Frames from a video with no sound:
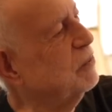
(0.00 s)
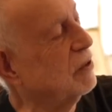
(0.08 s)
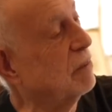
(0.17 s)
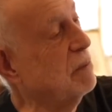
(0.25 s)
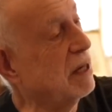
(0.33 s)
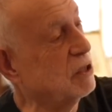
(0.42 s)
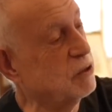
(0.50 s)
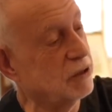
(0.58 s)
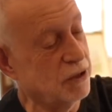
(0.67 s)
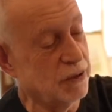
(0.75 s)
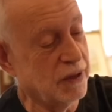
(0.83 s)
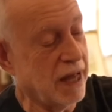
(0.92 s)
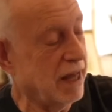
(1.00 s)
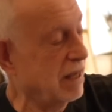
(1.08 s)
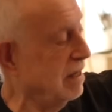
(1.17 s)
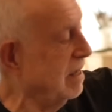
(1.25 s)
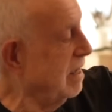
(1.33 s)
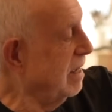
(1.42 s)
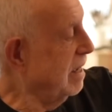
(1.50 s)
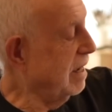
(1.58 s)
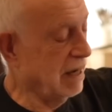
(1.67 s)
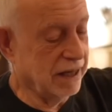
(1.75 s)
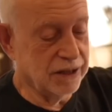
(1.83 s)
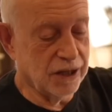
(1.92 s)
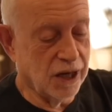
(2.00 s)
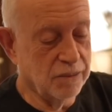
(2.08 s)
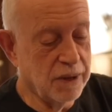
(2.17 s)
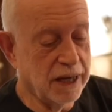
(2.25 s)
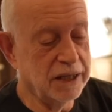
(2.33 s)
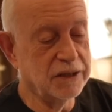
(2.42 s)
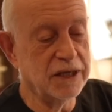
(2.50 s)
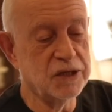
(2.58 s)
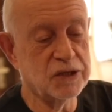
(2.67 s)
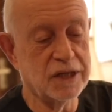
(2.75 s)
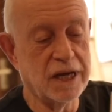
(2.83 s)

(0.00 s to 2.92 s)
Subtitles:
but I managed to do that. And I made this,